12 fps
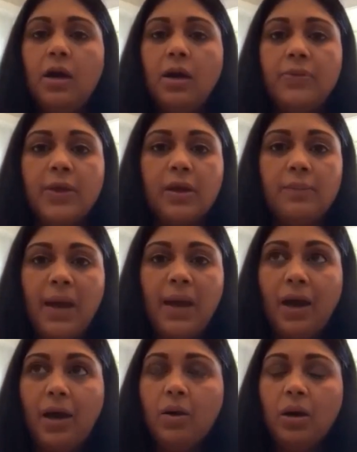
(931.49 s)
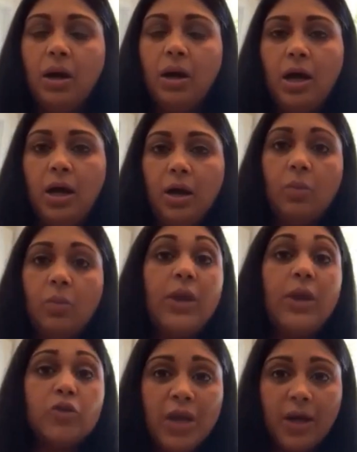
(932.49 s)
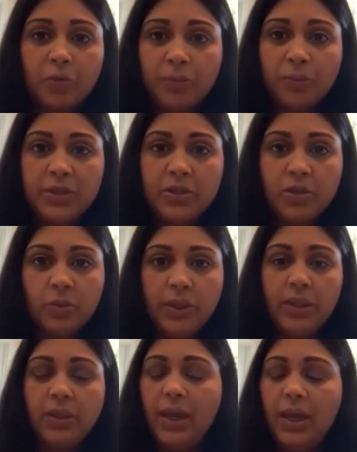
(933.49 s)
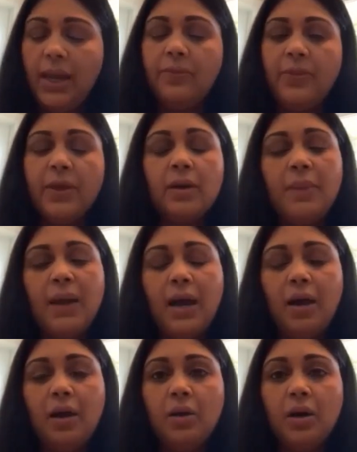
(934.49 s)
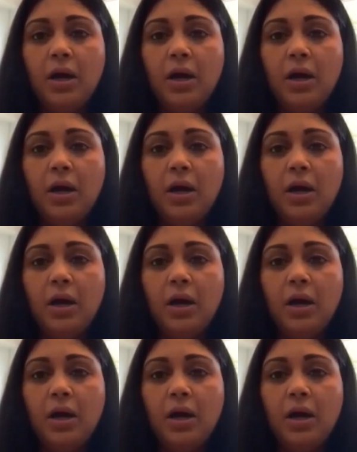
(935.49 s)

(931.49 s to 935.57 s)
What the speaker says: Think about what your child will be doing, and think about